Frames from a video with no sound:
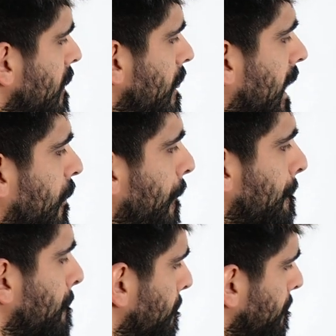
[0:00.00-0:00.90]
Now,
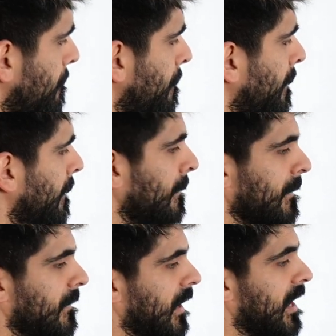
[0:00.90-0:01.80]

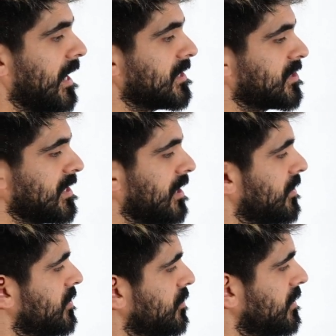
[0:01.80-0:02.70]
I see how
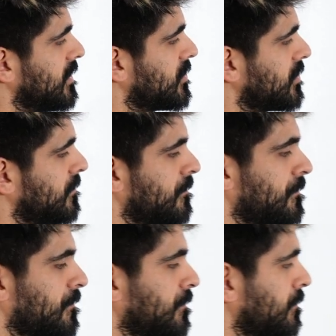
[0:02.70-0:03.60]
they're doing this.
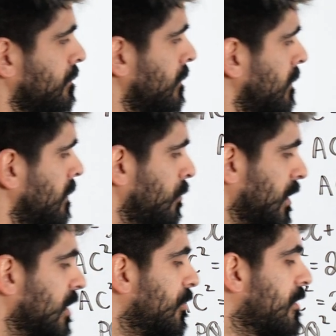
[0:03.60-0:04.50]

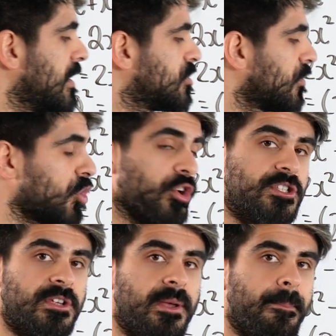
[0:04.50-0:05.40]
We're going to rearrange for
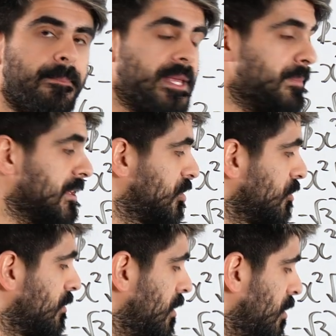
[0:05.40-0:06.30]
cos PBQ,